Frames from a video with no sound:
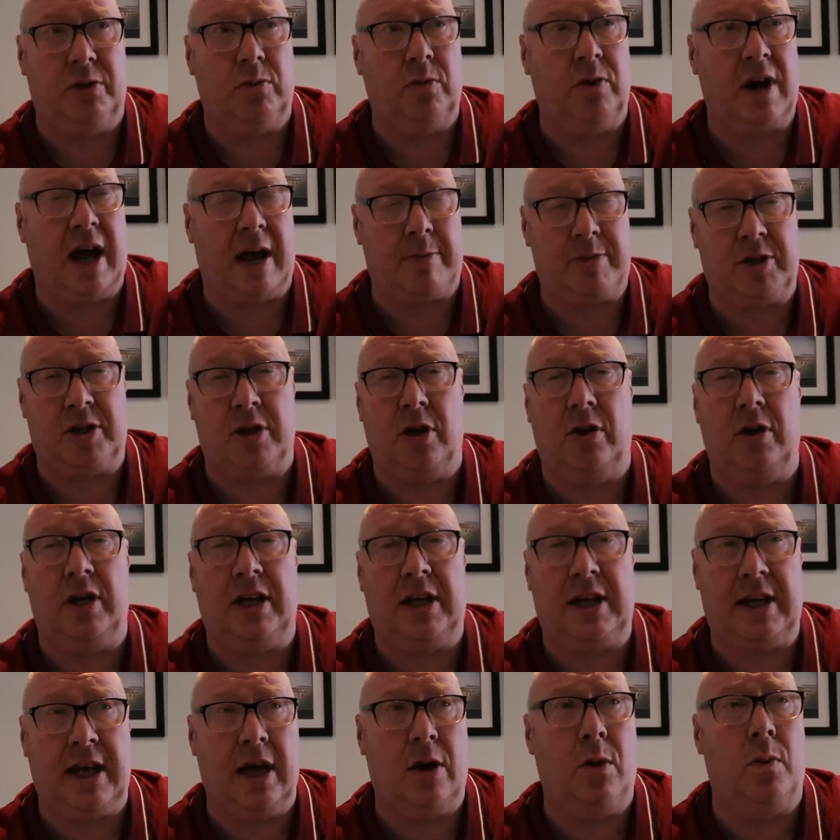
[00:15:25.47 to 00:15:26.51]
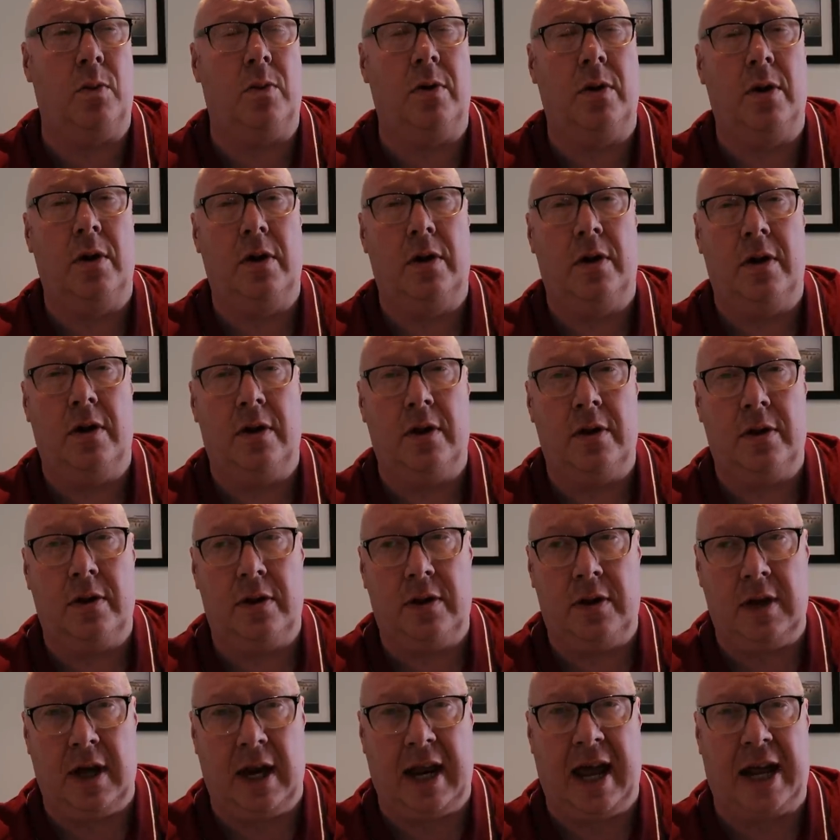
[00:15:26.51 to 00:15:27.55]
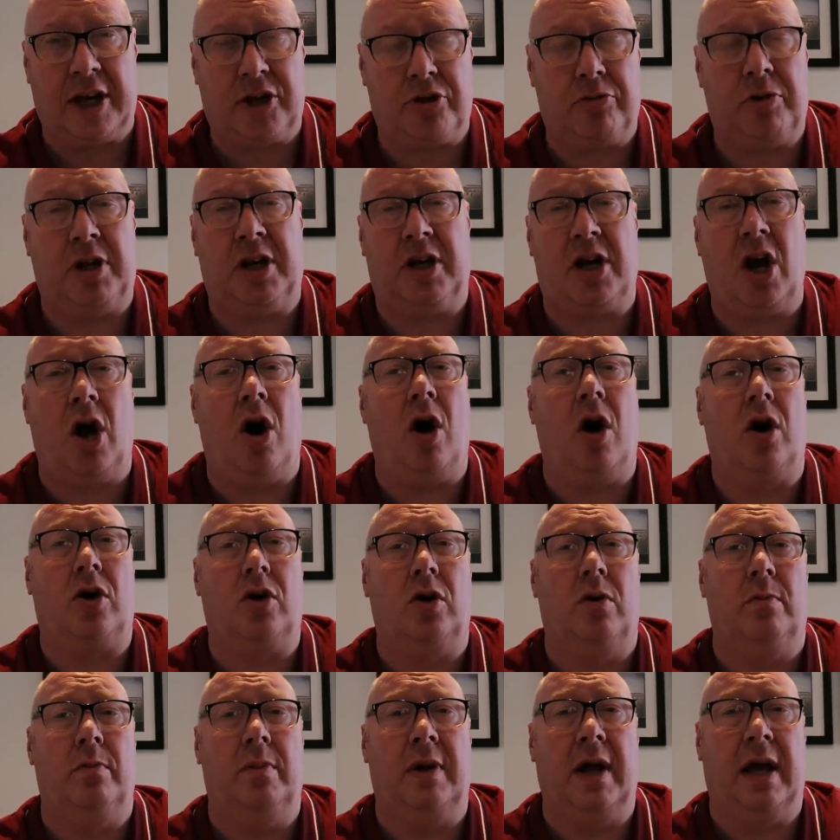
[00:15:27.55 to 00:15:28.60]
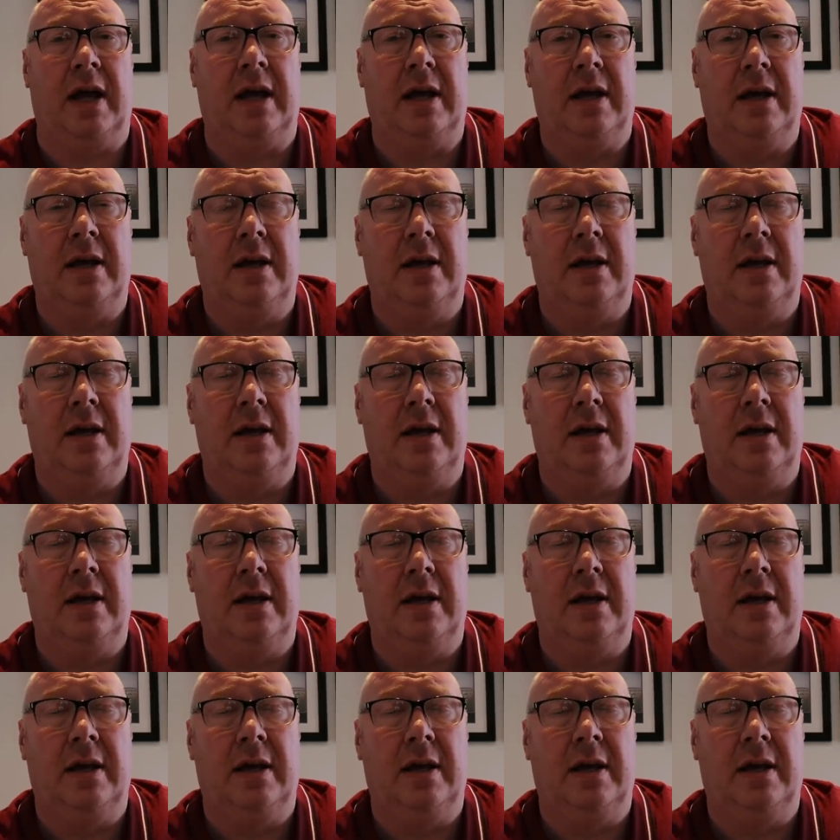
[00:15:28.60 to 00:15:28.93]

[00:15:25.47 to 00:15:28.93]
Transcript: would absolutely kill the electric car company.